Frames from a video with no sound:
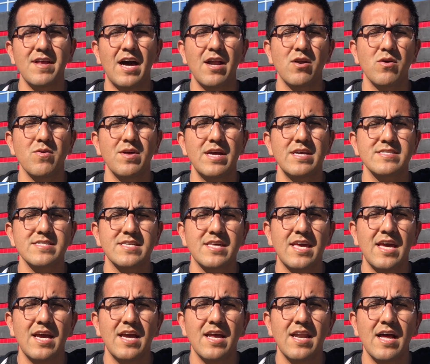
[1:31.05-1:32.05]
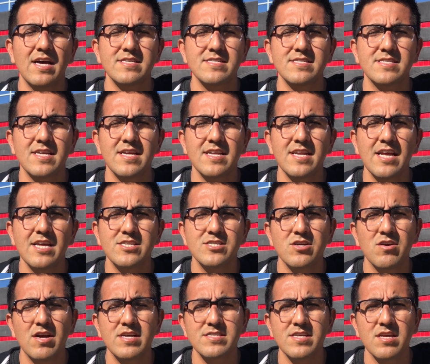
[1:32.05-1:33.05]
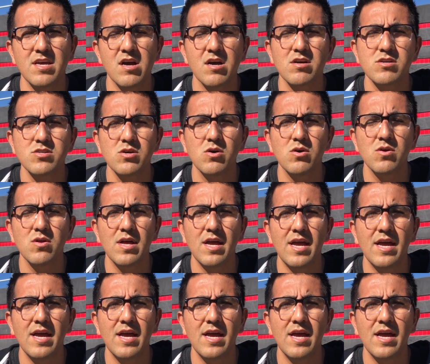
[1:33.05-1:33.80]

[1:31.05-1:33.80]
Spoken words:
not only as a kid, as a teenager, as a young adult,